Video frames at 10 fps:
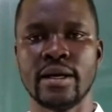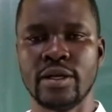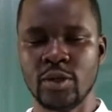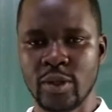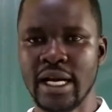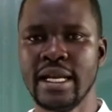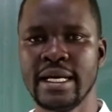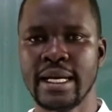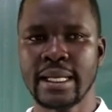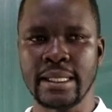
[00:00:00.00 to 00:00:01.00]

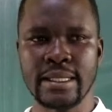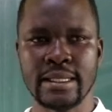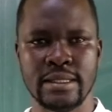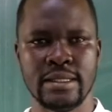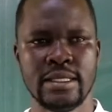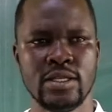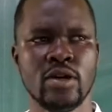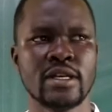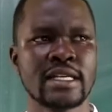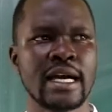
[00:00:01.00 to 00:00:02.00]
Uganda did
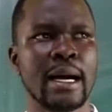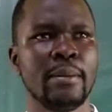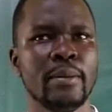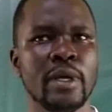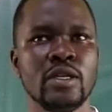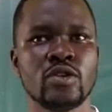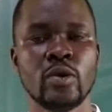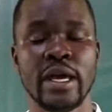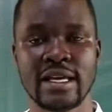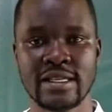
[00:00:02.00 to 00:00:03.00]
not come into
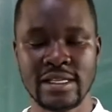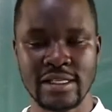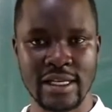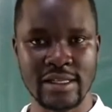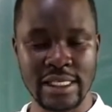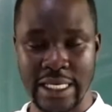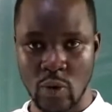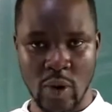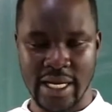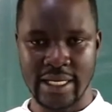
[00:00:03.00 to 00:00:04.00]
existence
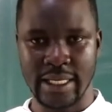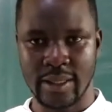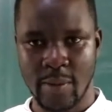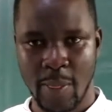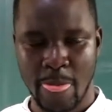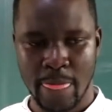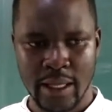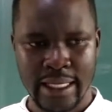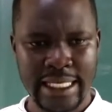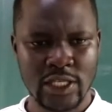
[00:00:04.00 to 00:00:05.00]
in one day.
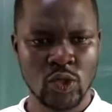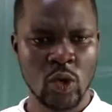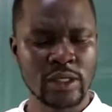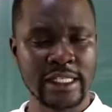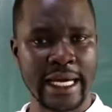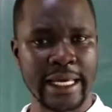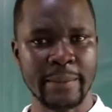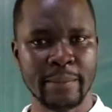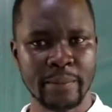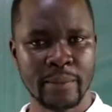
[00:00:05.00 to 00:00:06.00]
It took
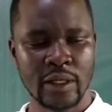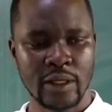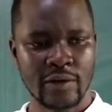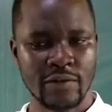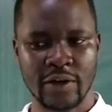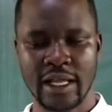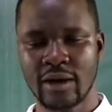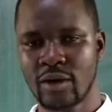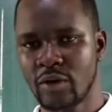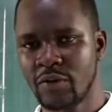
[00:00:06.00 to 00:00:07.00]
time for
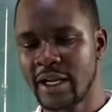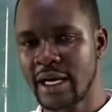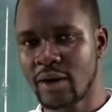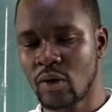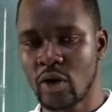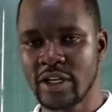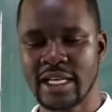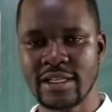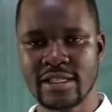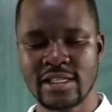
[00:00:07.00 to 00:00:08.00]
the
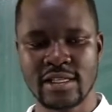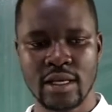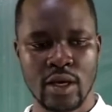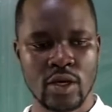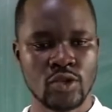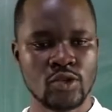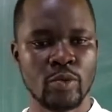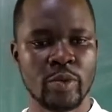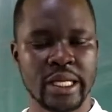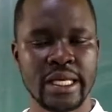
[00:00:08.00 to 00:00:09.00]
colonialists to
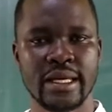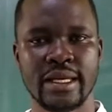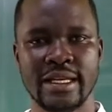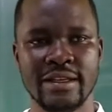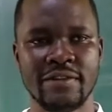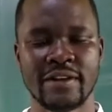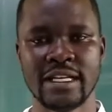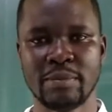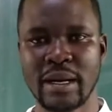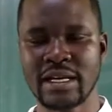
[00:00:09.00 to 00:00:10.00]
bring
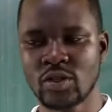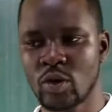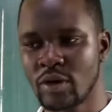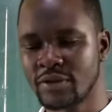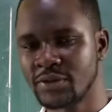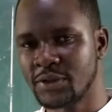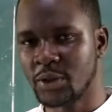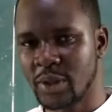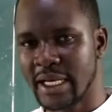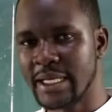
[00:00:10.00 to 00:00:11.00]
different parts of
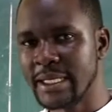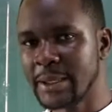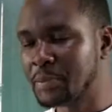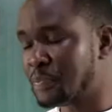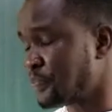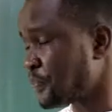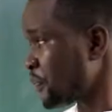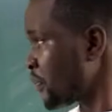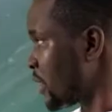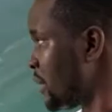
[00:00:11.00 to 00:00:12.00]
Uganda,
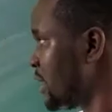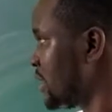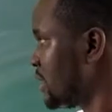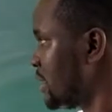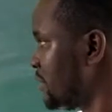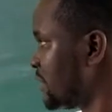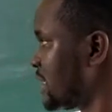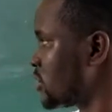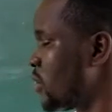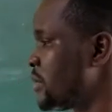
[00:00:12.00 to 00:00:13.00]

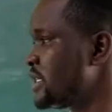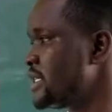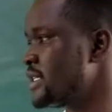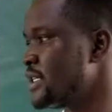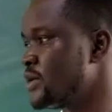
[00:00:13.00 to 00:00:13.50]
different communities in